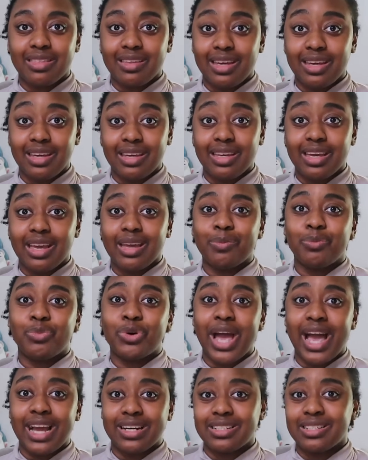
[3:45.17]
think and
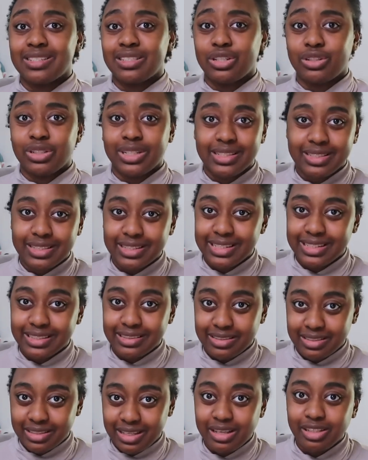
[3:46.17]
practice their
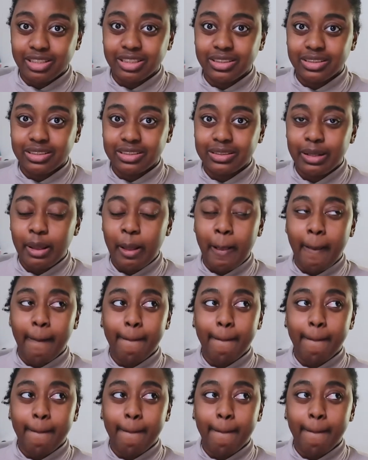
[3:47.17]
listening skills.